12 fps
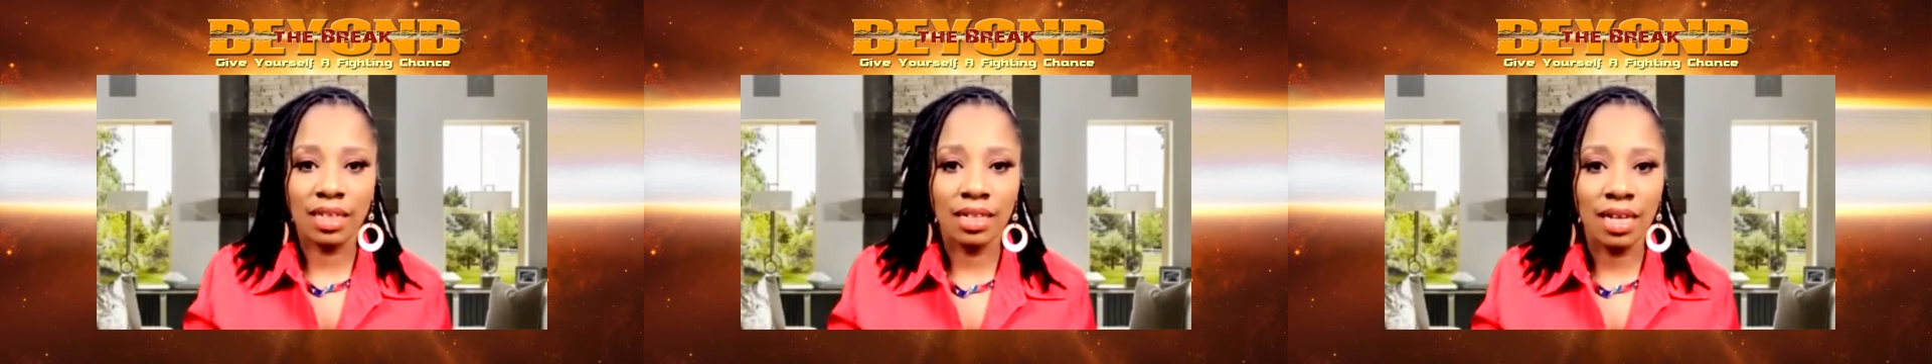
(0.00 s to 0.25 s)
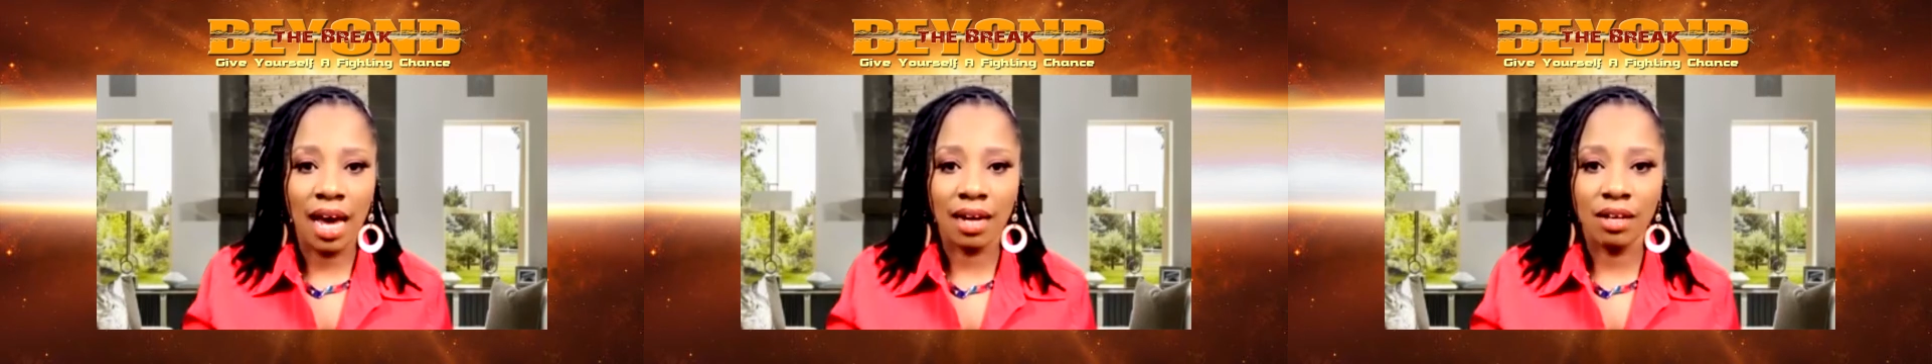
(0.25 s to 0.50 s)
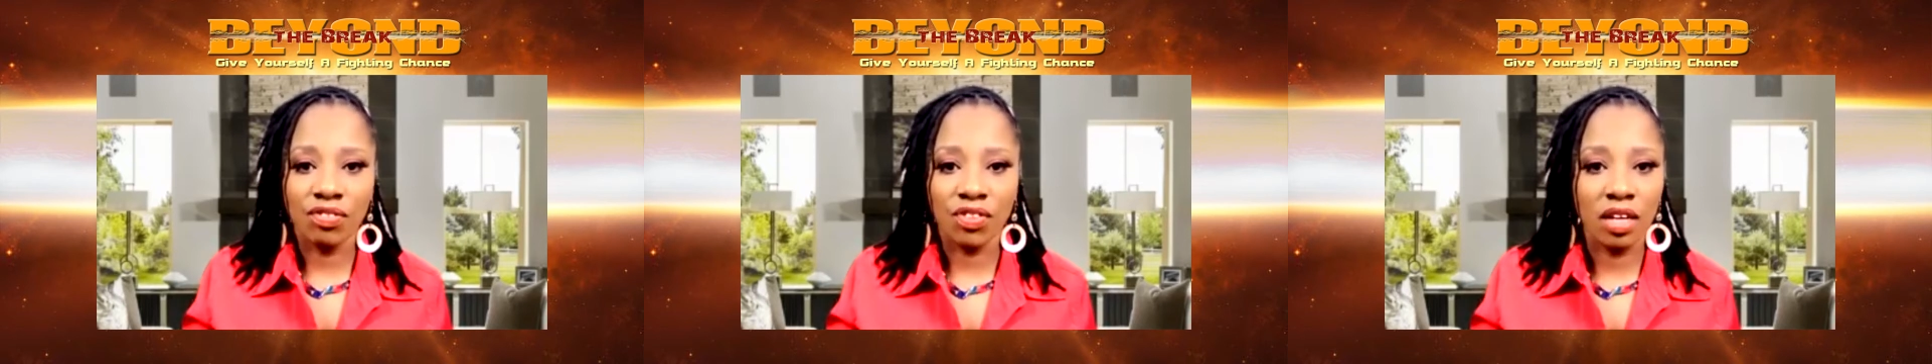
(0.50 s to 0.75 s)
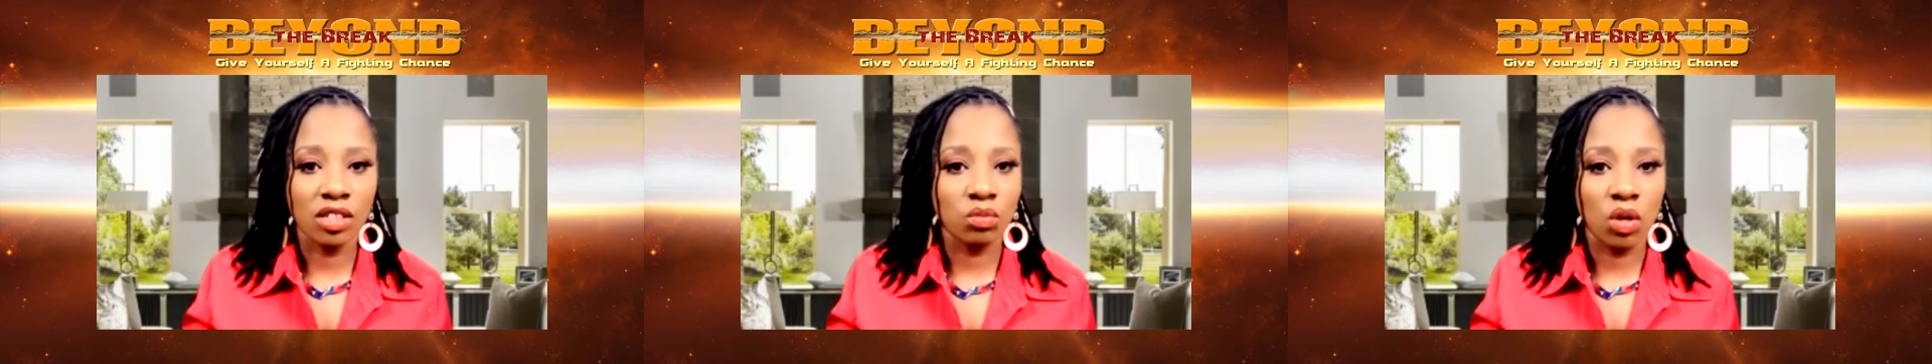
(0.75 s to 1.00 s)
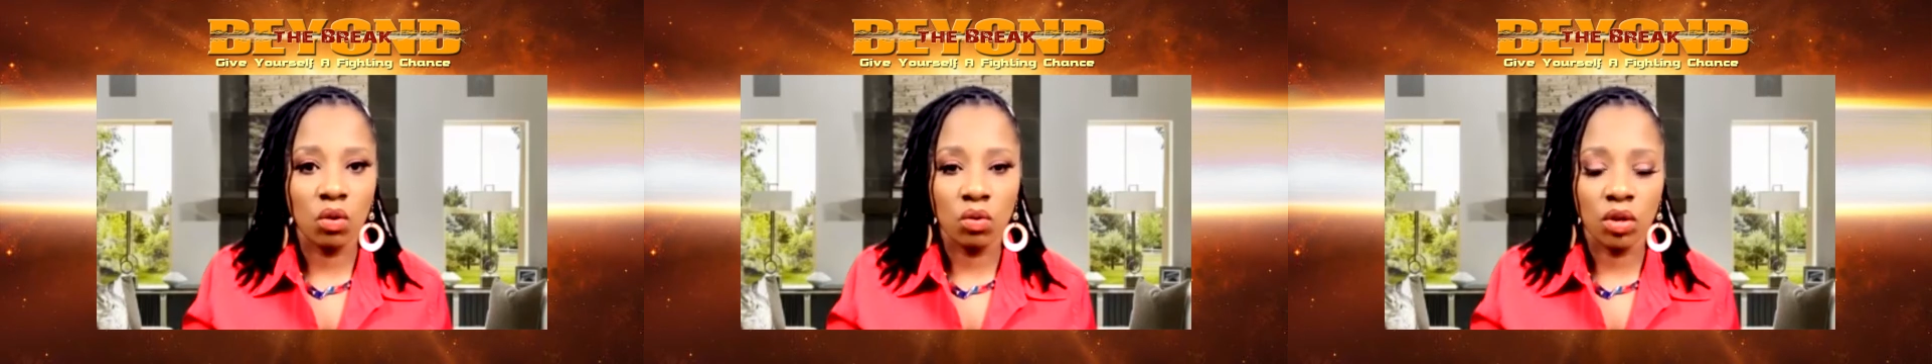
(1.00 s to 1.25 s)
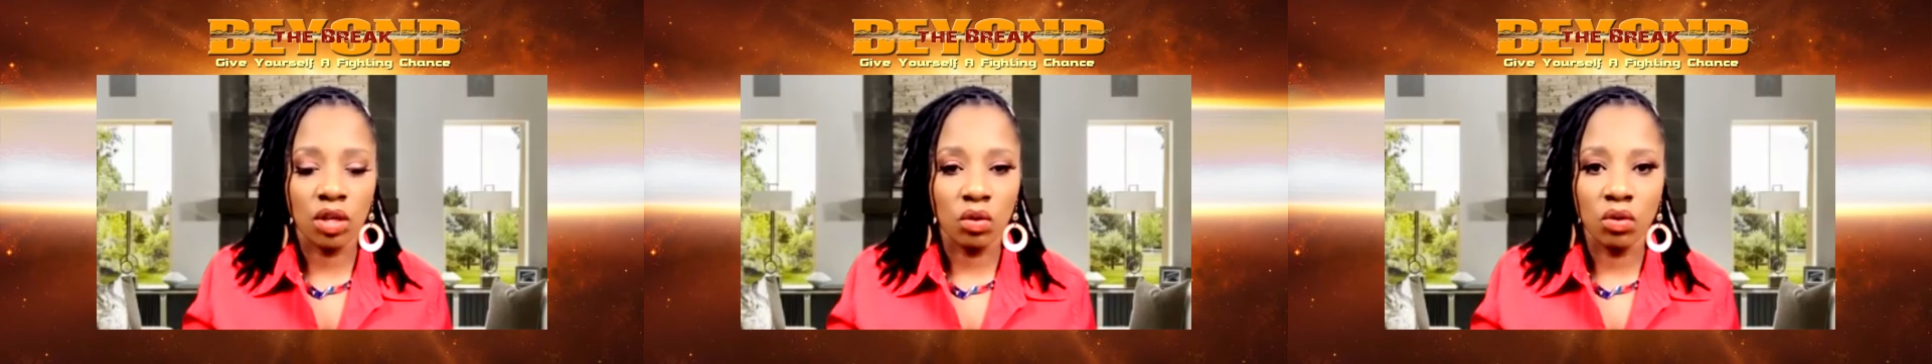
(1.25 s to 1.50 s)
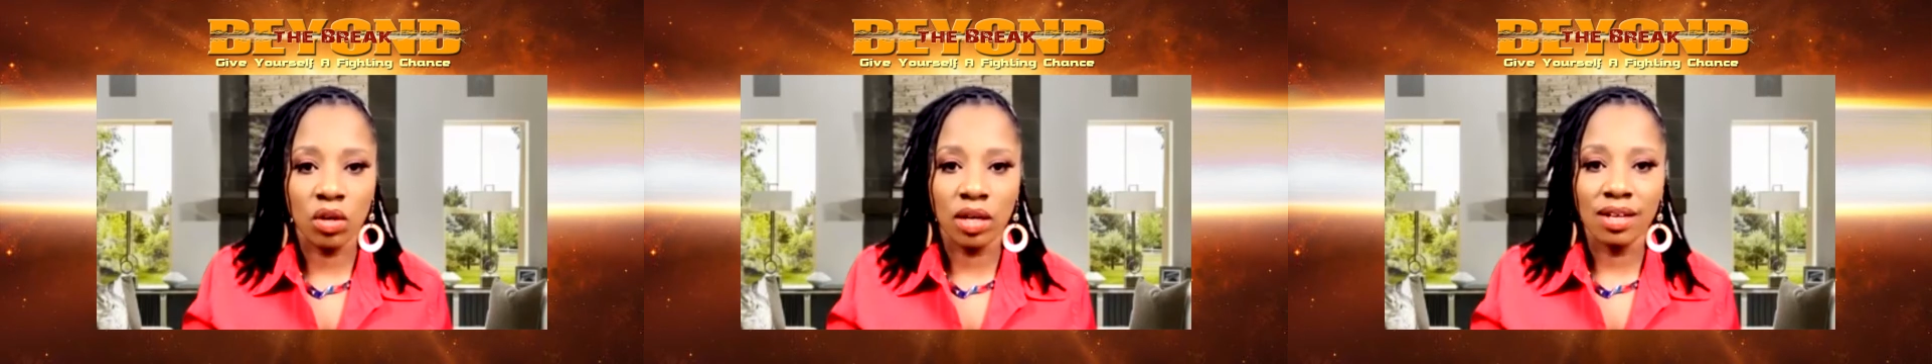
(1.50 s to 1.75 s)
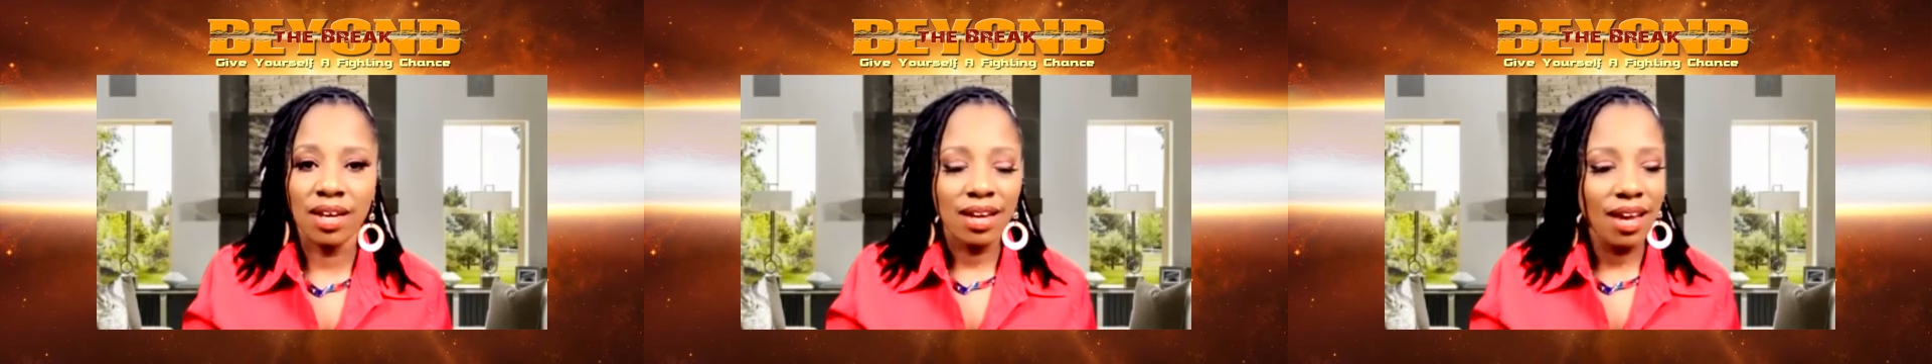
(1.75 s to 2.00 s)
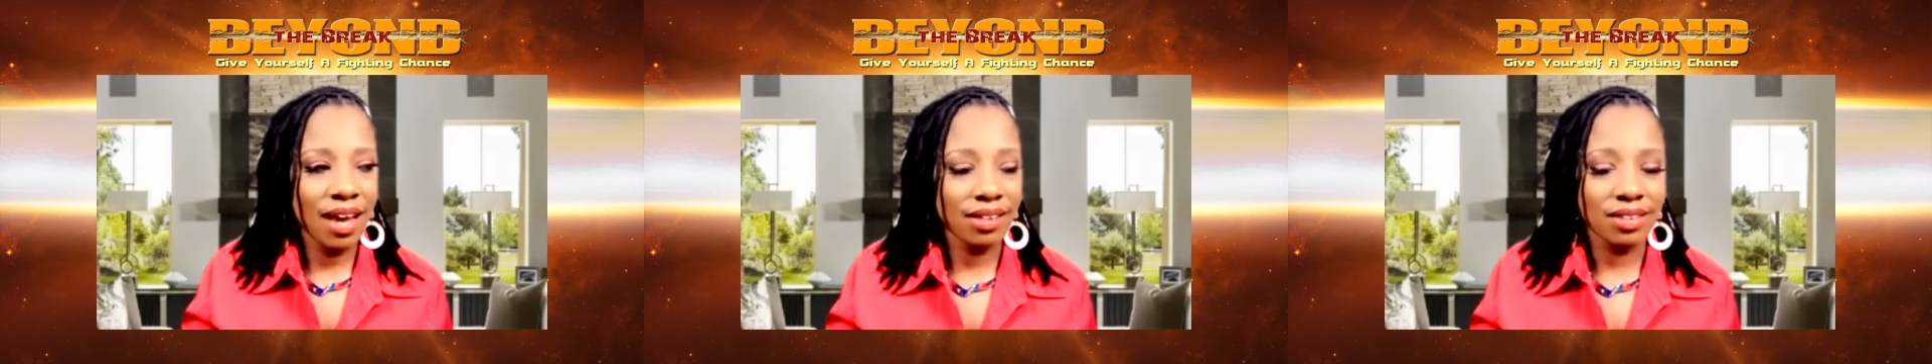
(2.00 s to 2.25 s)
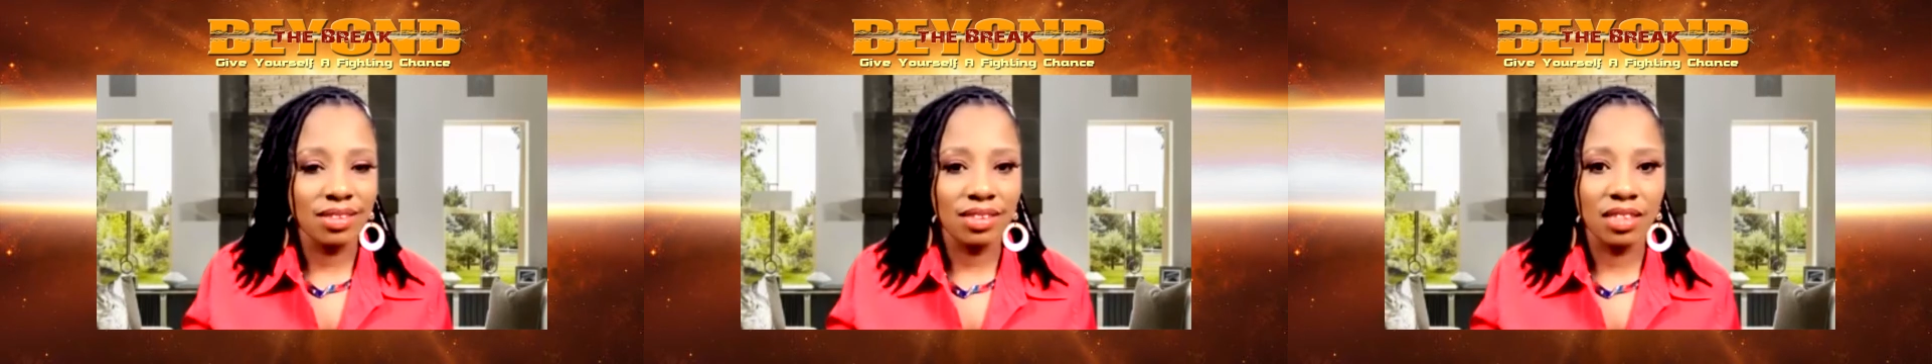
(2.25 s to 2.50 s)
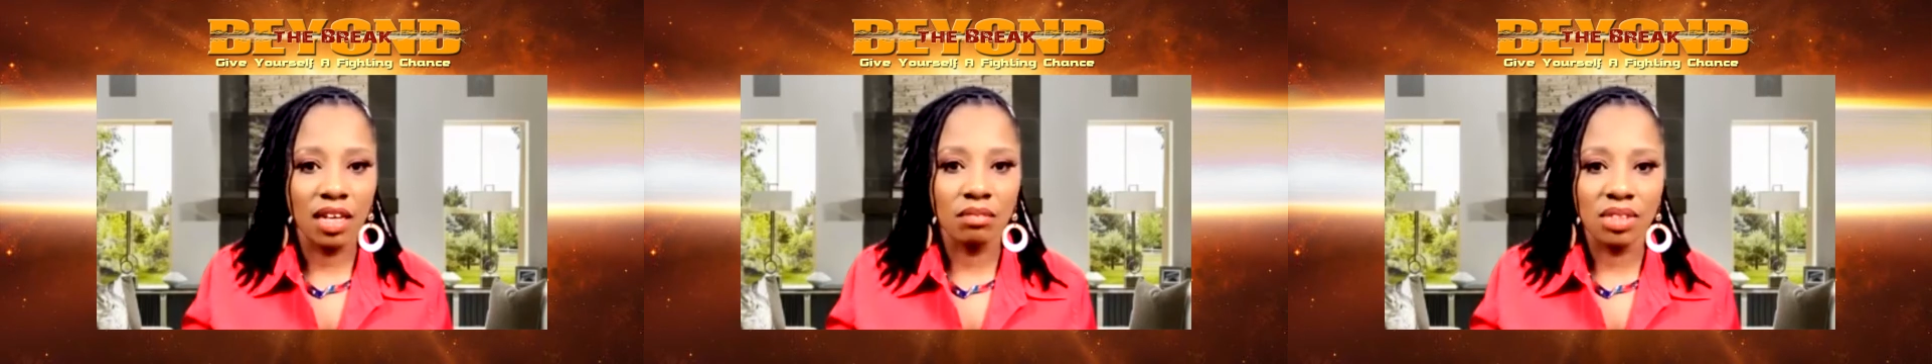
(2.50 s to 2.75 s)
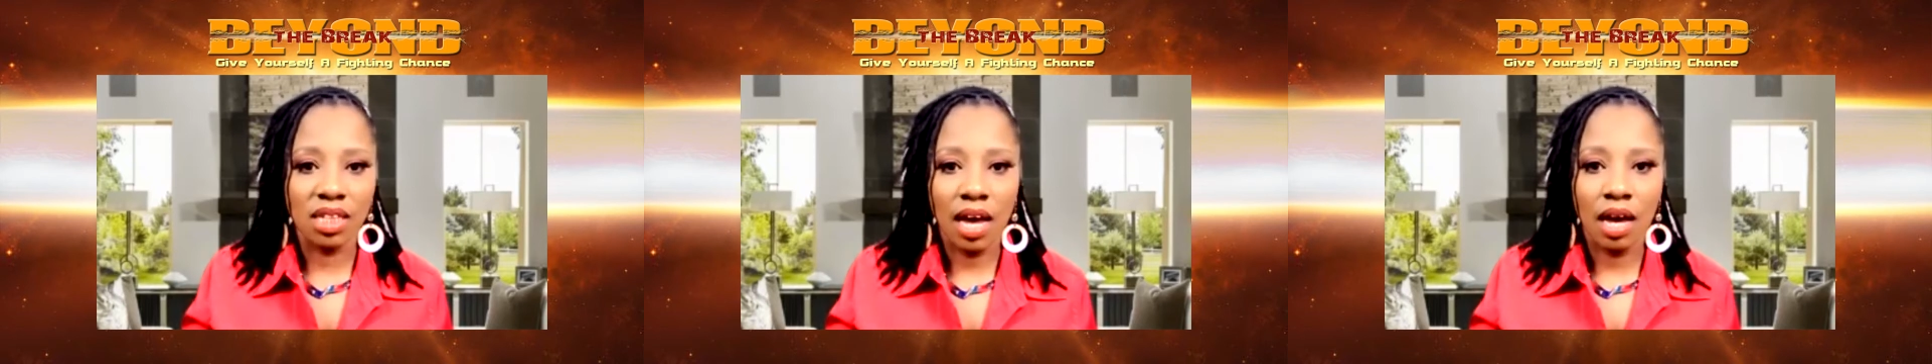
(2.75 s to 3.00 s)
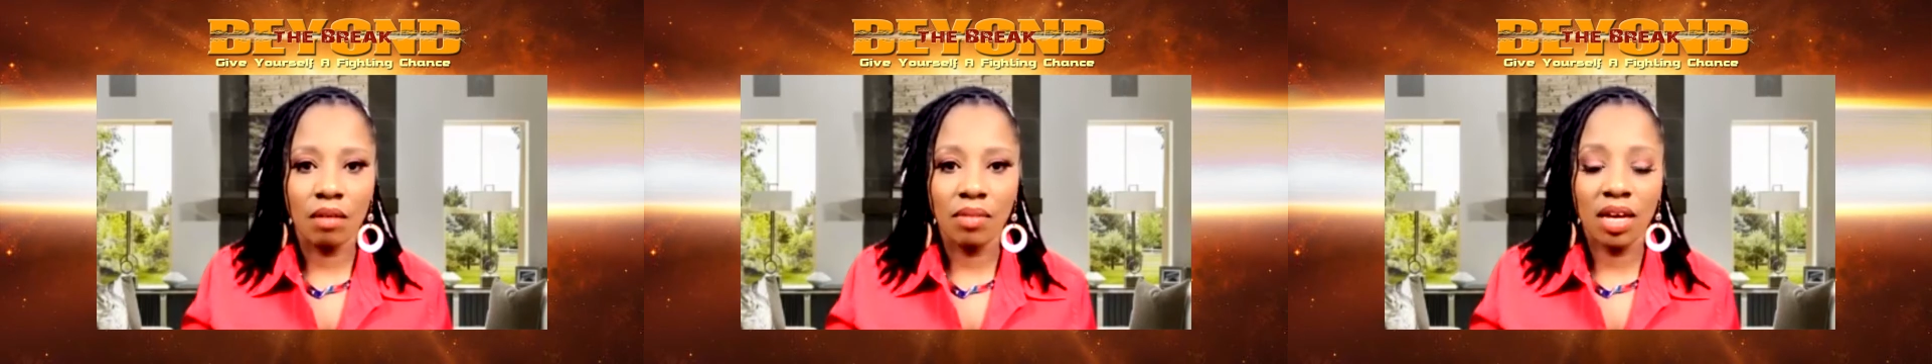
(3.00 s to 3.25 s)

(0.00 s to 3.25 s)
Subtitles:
A lot of things were going on at the same time,